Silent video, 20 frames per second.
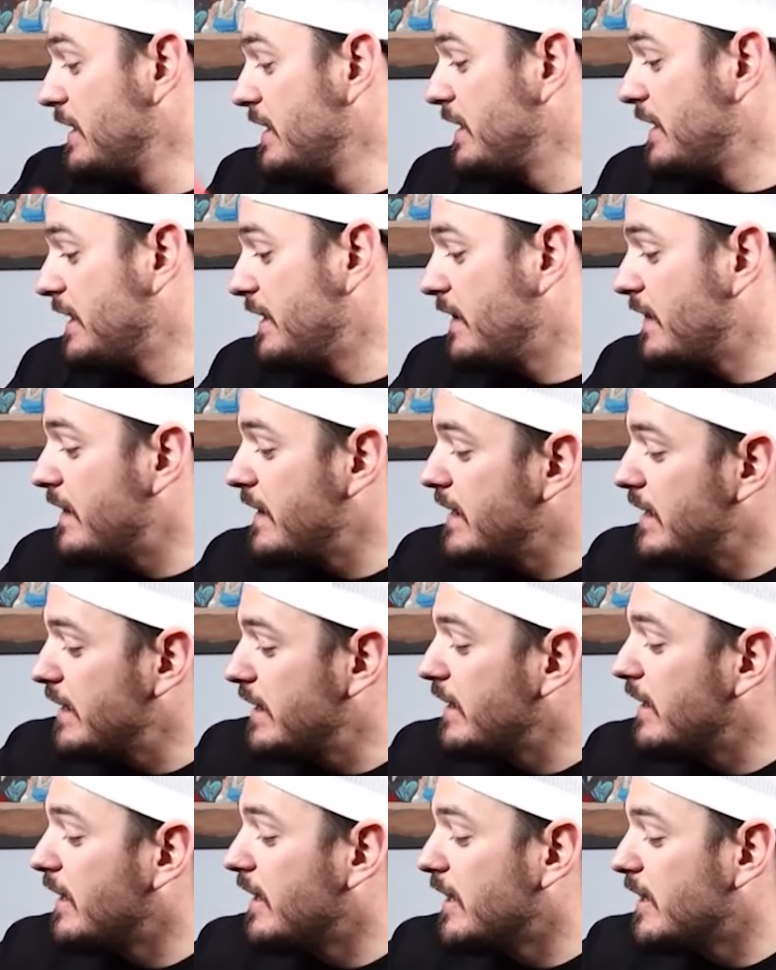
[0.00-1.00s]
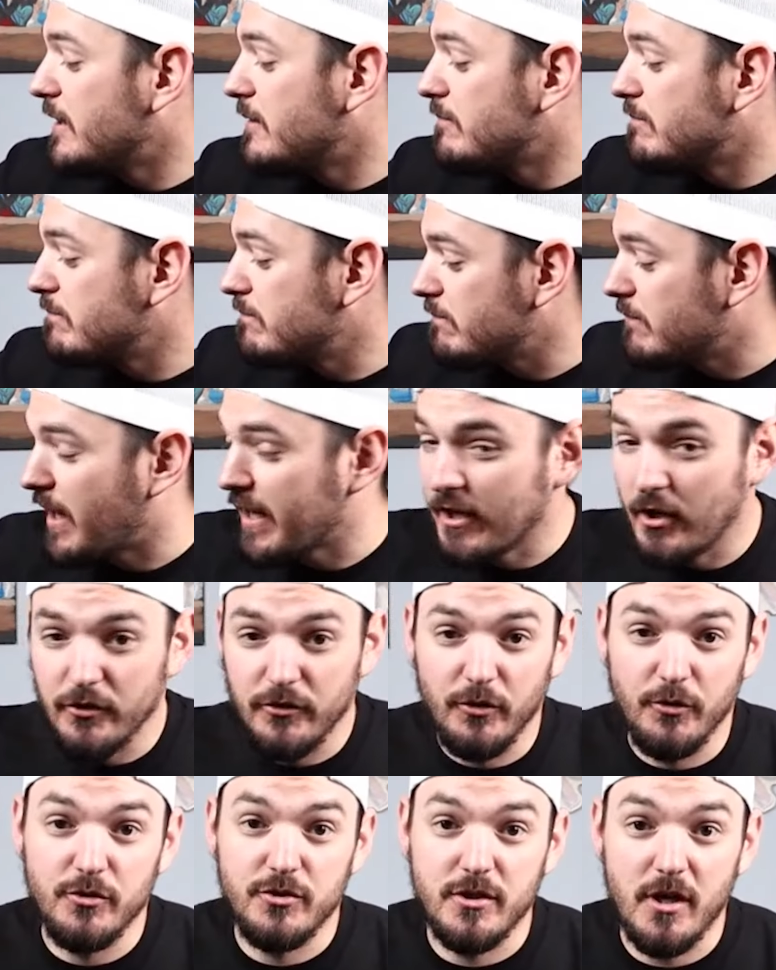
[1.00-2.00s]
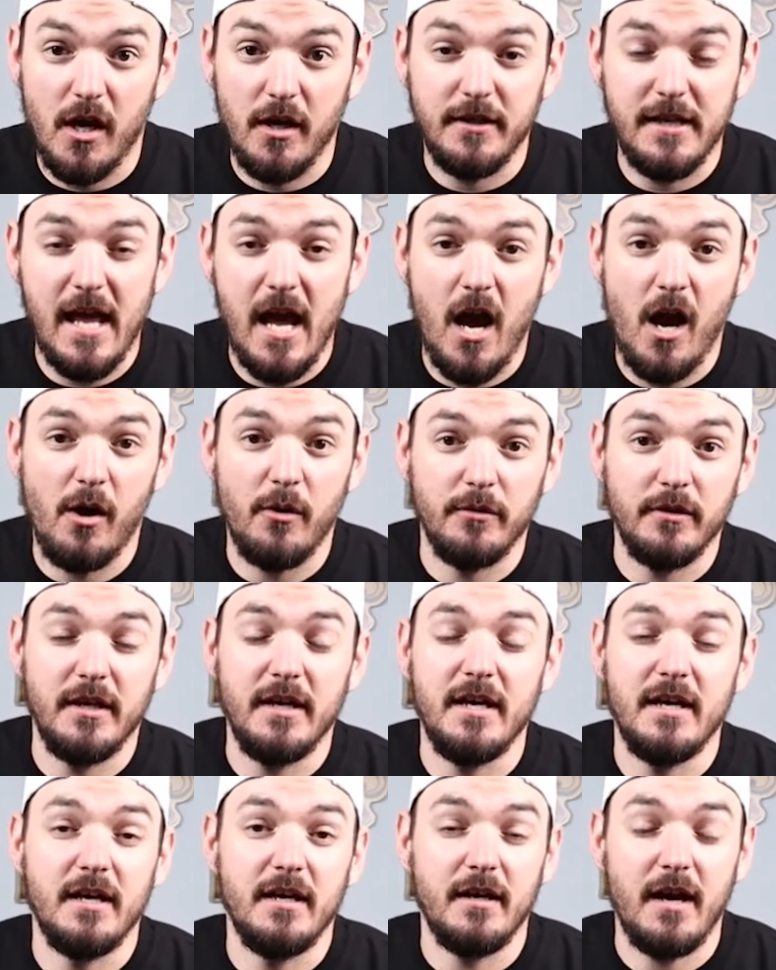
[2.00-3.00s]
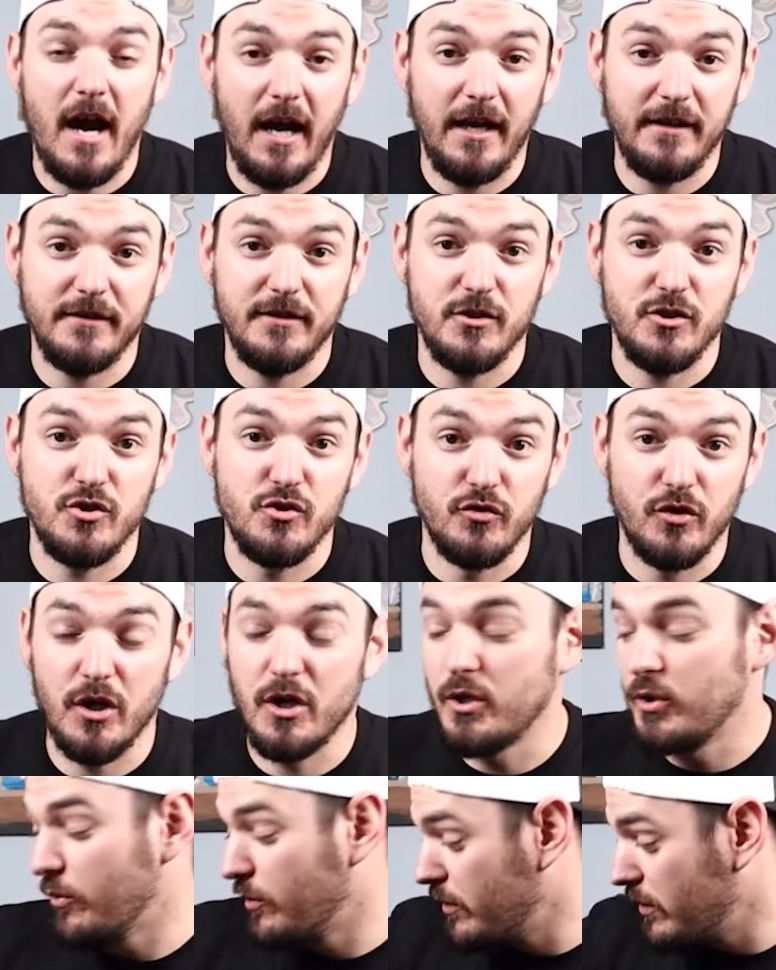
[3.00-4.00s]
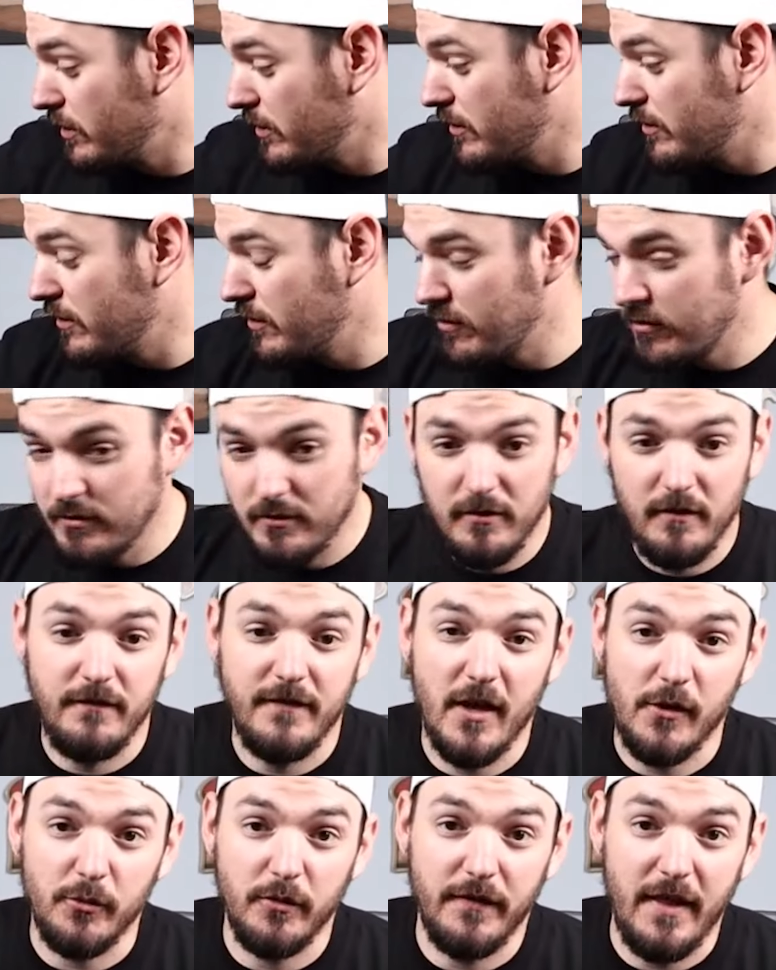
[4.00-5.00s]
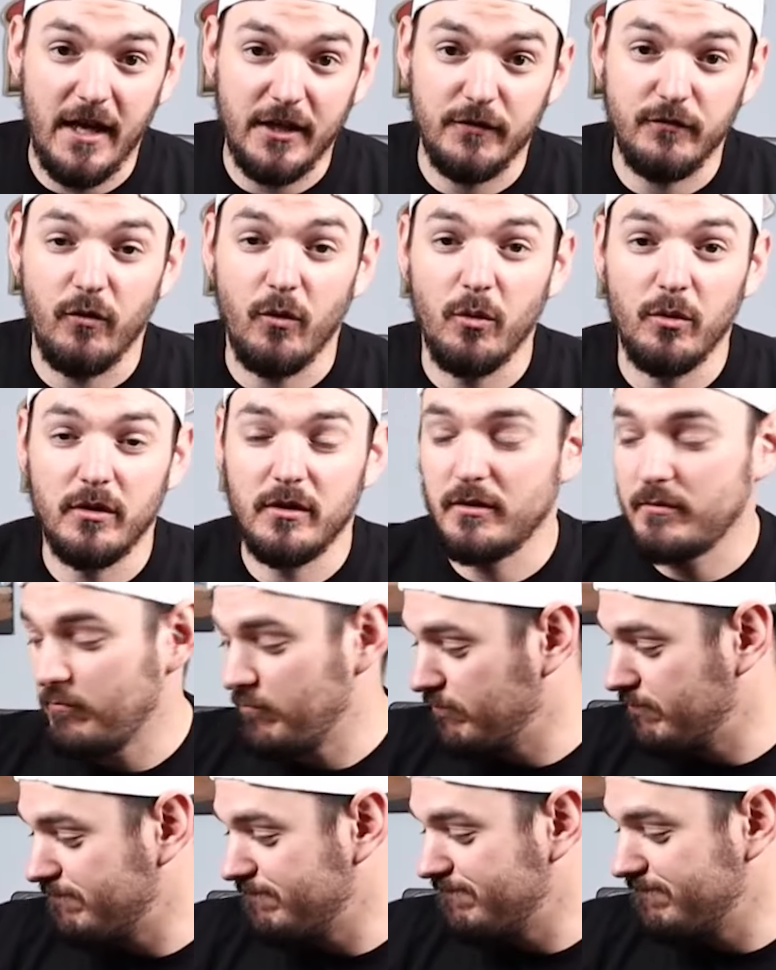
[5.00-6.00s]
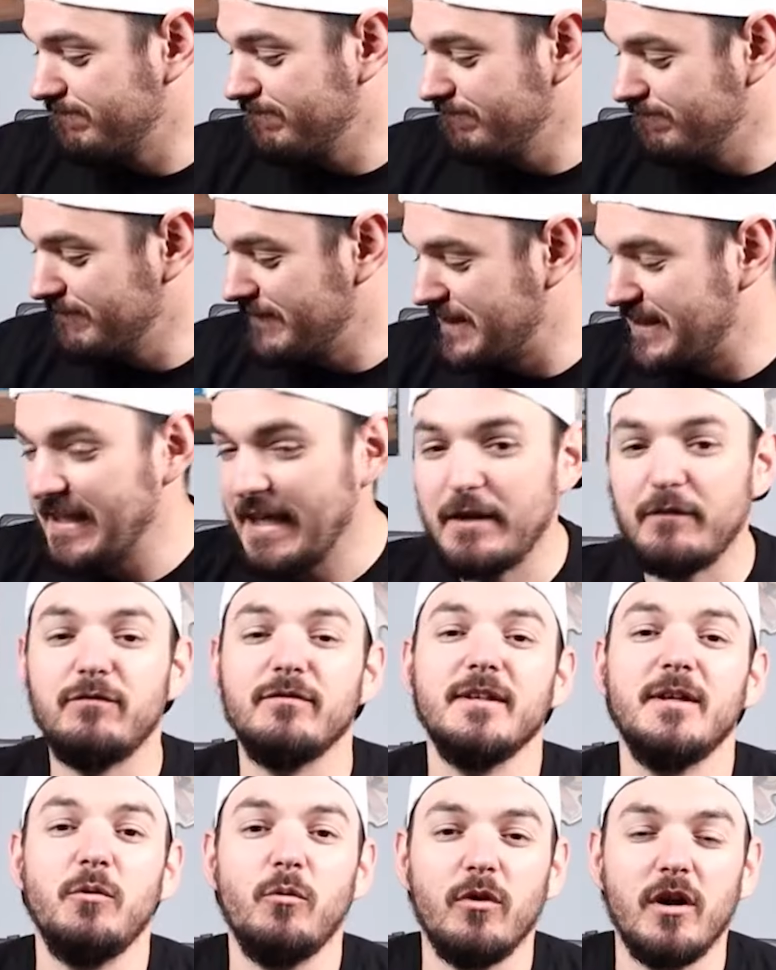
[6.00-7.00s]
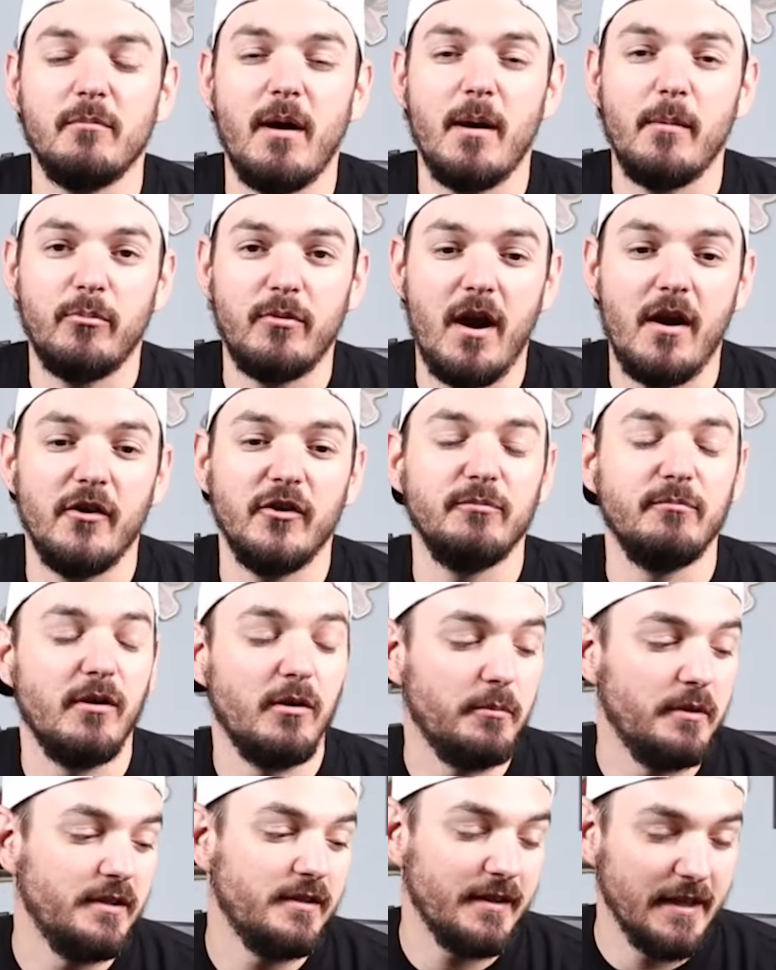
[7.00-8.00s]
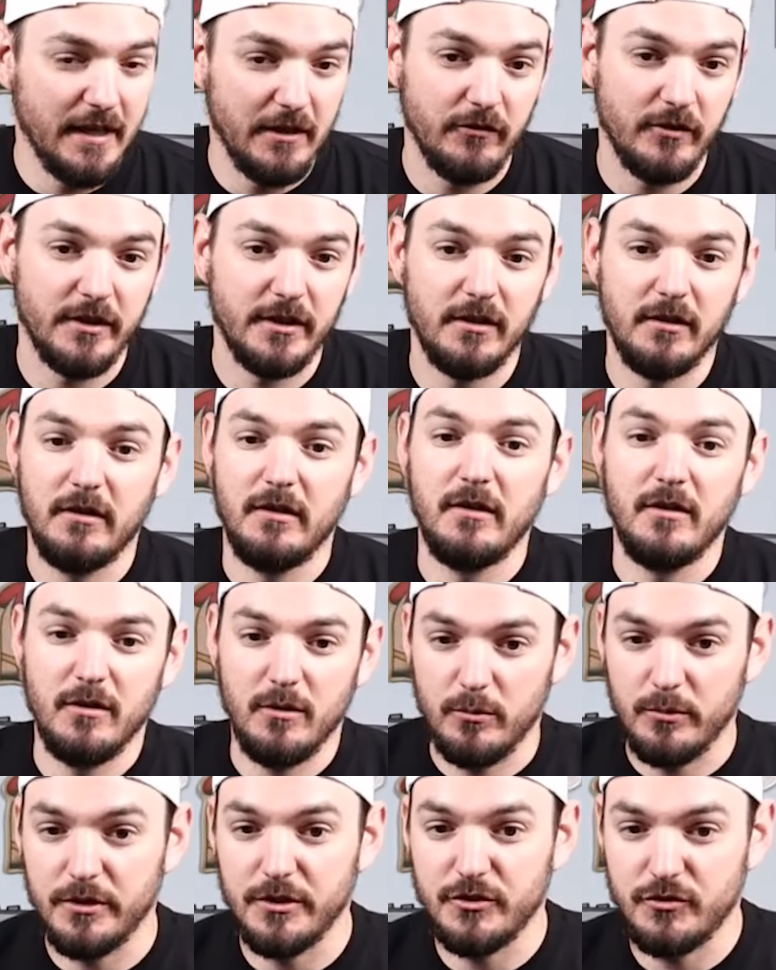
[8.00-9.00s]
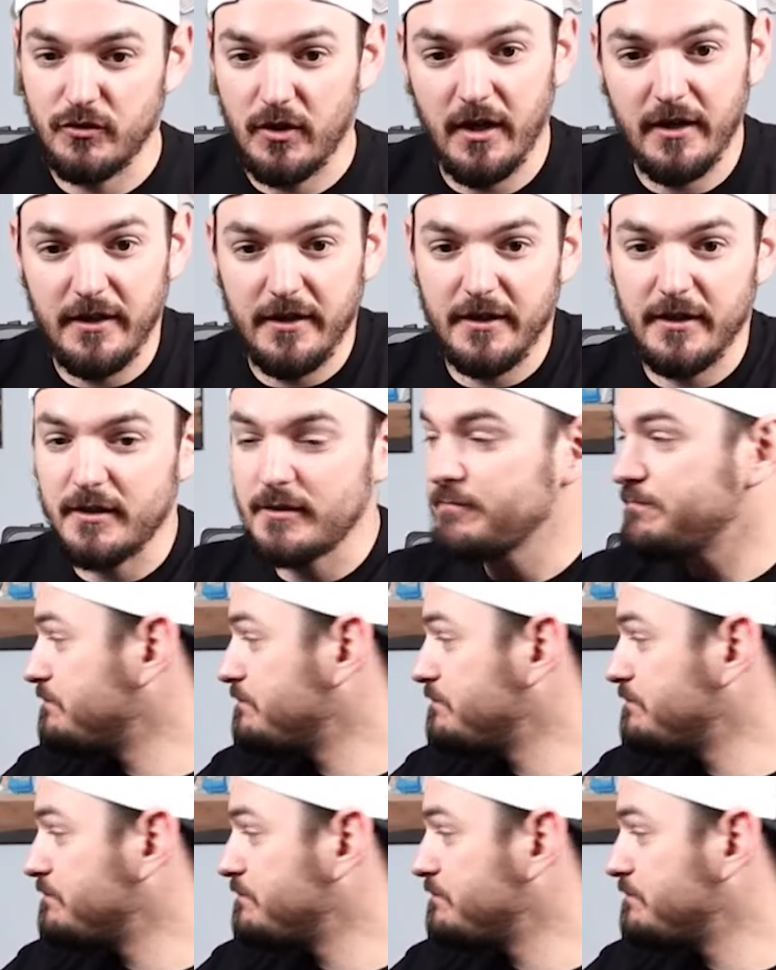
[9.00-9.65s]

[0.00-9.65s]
And then um, I also shot down a ISIS drone that's what that's for. Definitely one of my proudest moments ever was right here.